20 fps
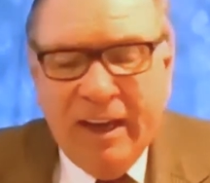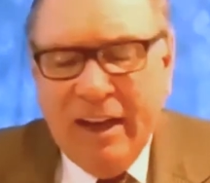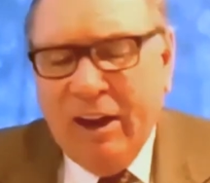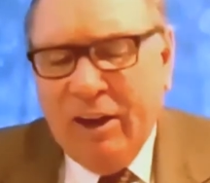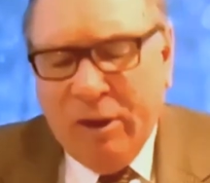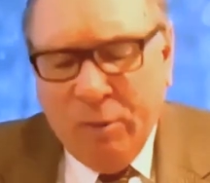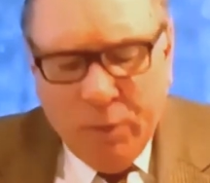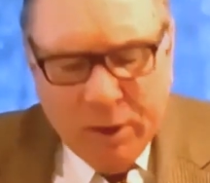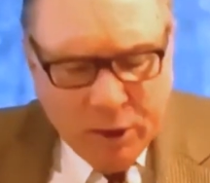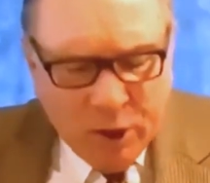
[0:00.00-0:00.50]

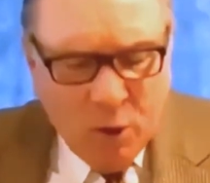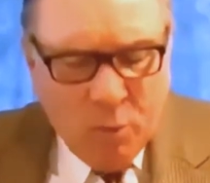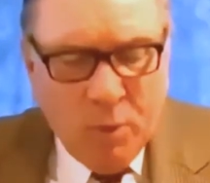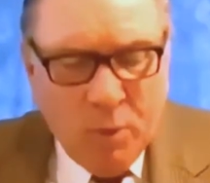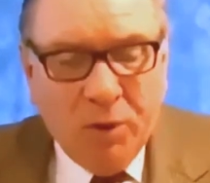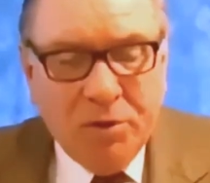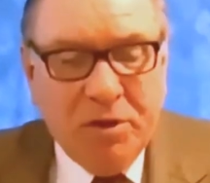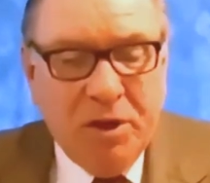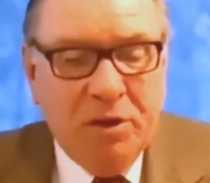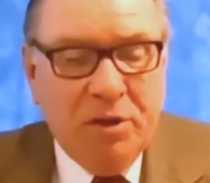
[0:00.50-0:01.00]
And again, we know
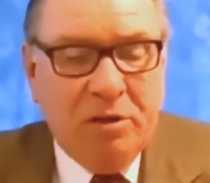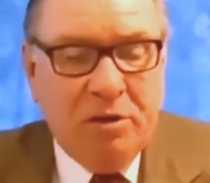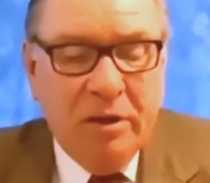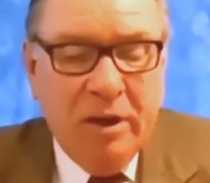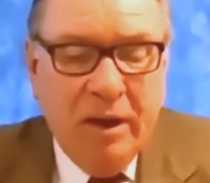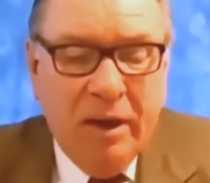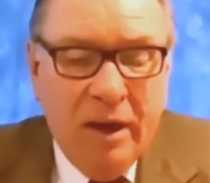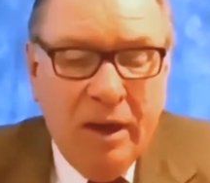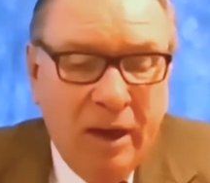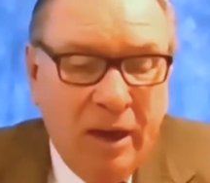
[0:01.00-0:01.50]

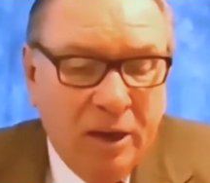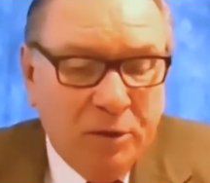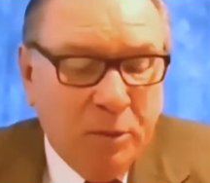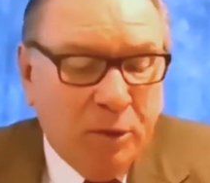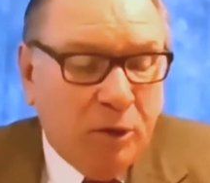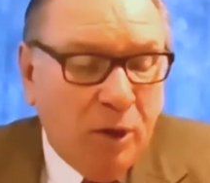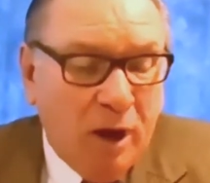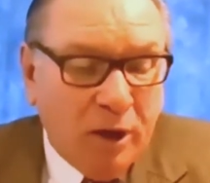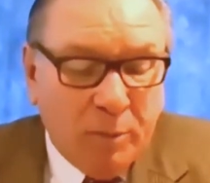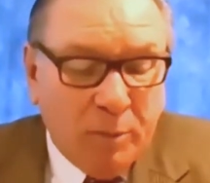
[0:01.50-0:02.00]
Moses,
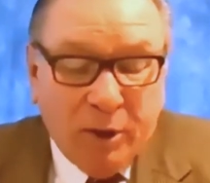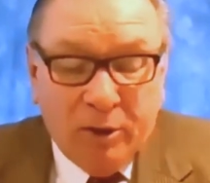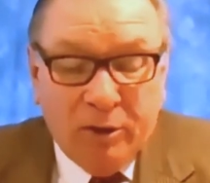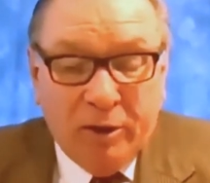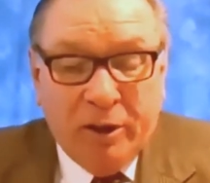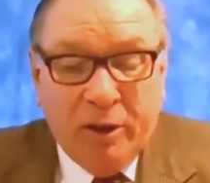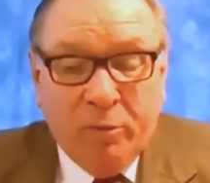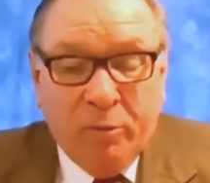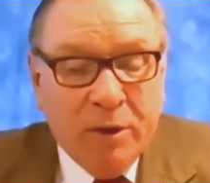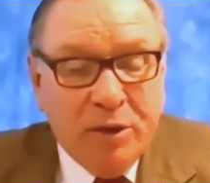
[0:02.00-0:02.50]
as we talked about
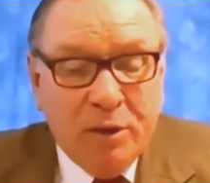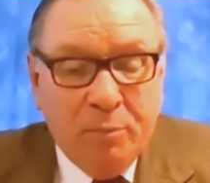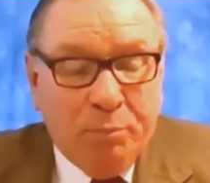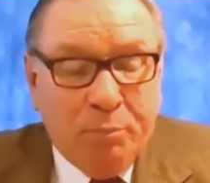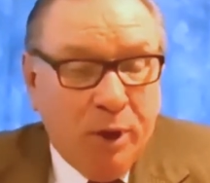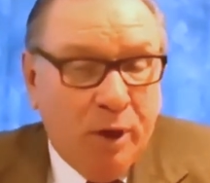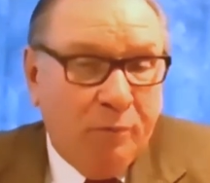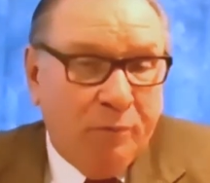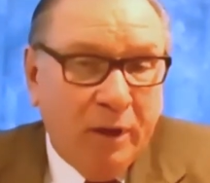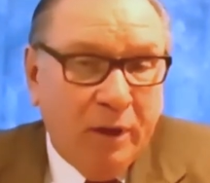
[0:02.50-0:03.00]
earlier,
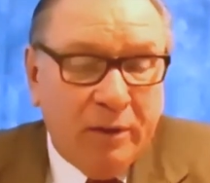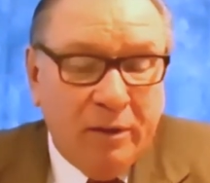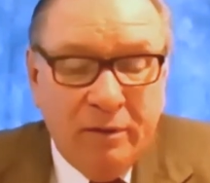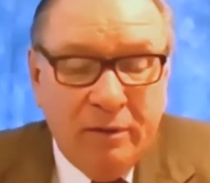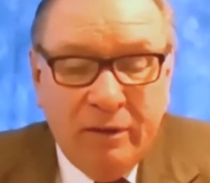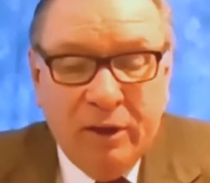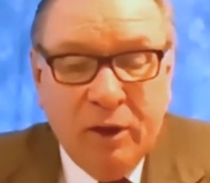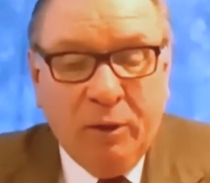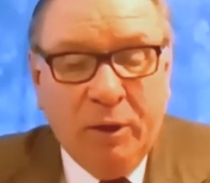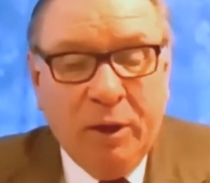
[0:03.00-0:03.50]
wasn't
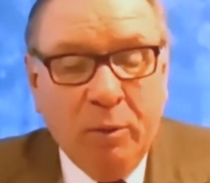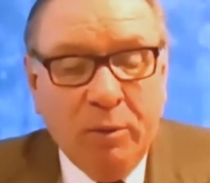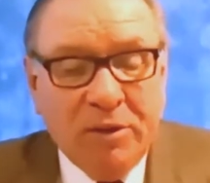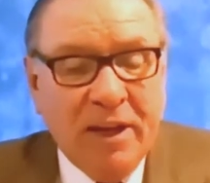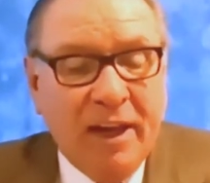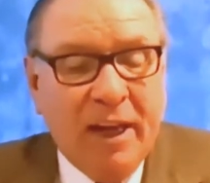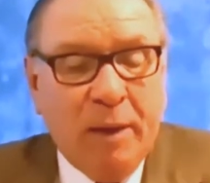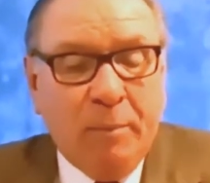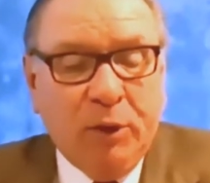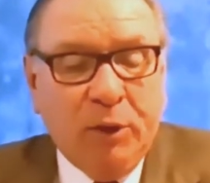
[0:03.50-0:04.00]
perfect. You know, he
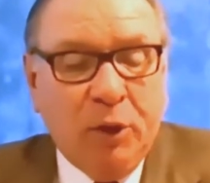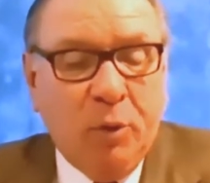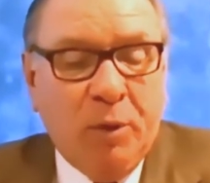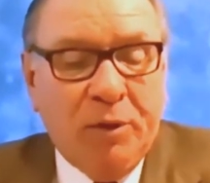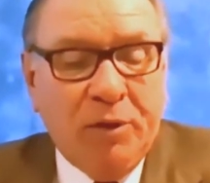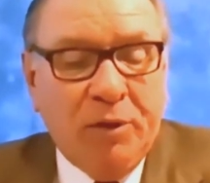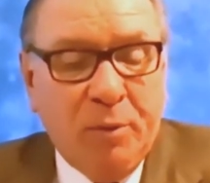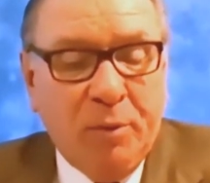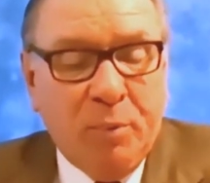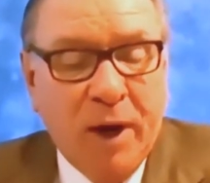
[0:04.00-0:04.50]
was not able to
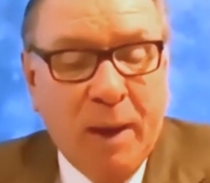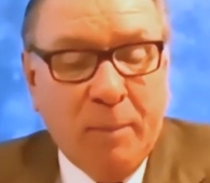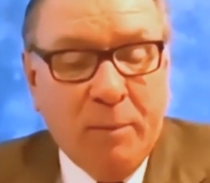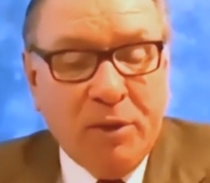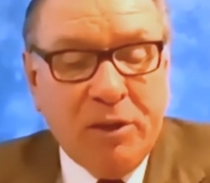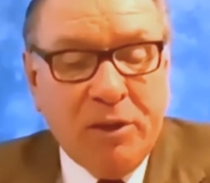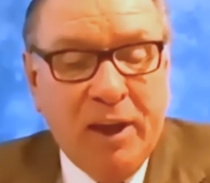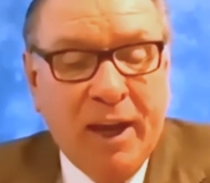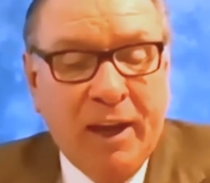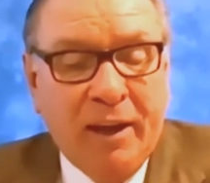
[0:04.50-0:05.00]
go into the
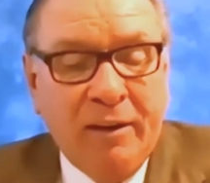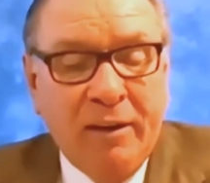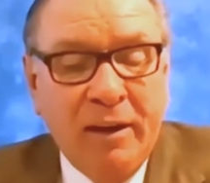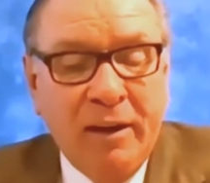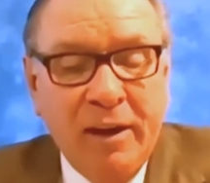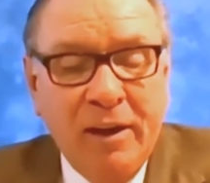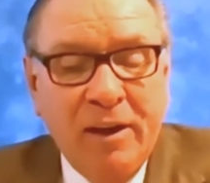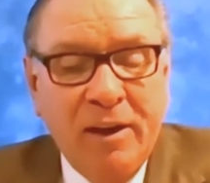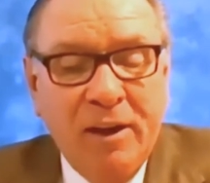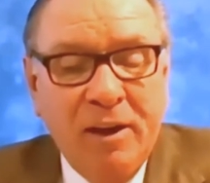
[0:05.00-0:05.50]
promised land,
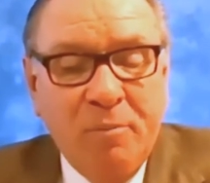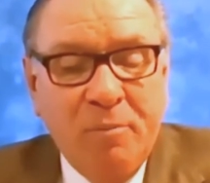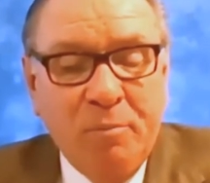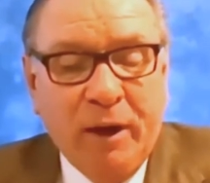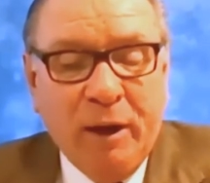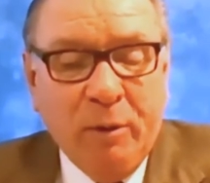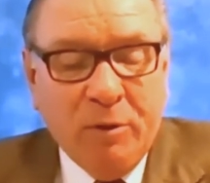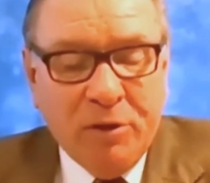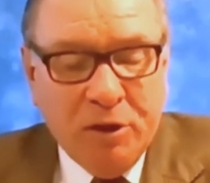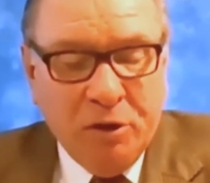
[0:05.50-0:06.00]

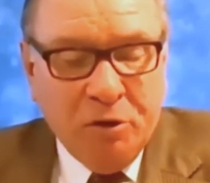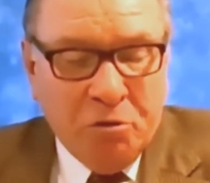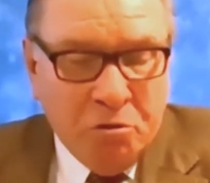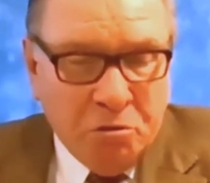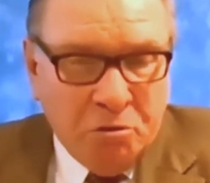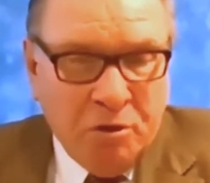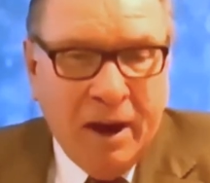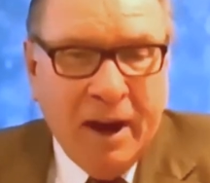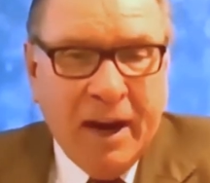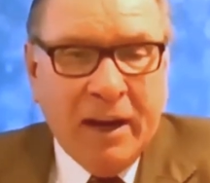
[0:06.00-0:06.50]
but he was a
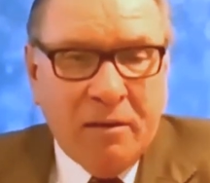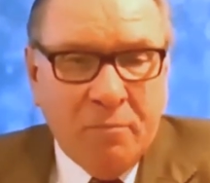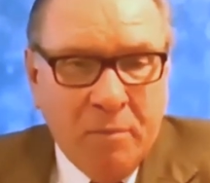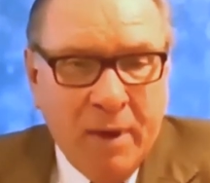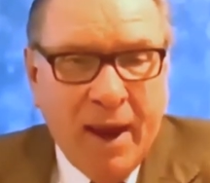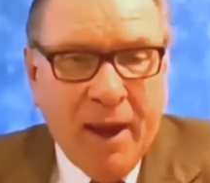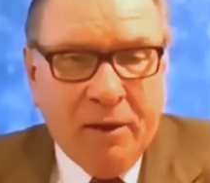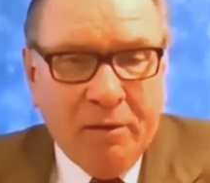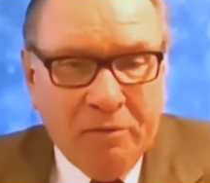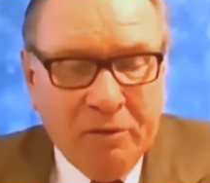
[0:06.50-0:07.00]

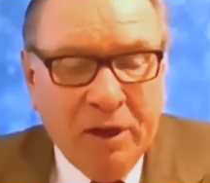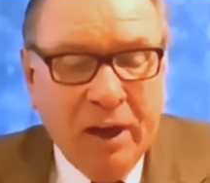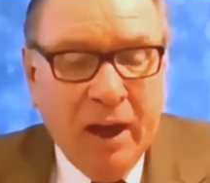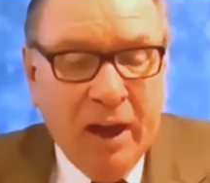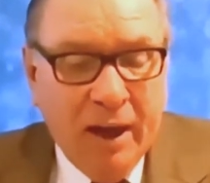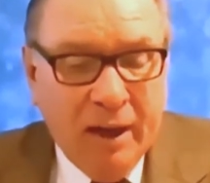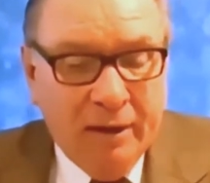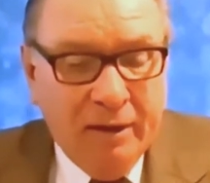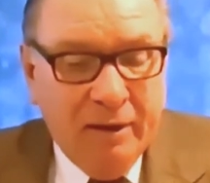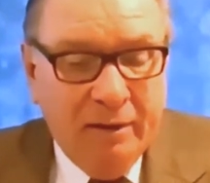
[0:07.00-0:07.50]
great man of
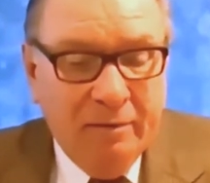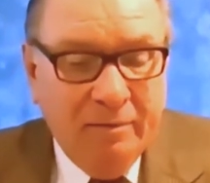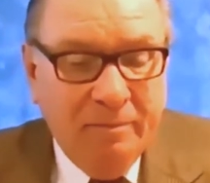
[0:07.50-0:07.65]
God.